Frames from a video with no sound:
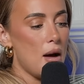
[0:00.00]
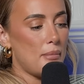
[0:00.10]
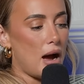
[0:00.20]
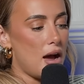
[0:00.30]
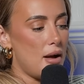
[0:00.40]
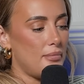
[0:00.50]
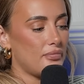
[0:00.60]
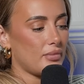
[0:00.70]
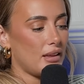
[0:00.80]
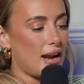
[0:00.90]
But
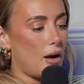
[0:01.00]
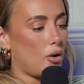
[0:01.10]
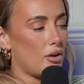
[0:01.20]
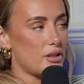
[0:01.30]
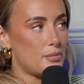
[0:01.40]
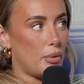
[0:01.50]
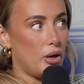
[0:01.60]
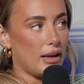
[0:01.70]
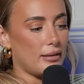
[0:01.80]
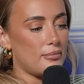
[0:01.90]
now Connor's
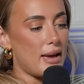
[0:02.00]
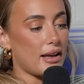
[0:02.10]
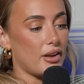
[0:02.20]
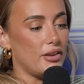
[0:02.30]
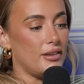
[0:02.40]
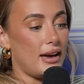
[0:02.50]
pulling Megan,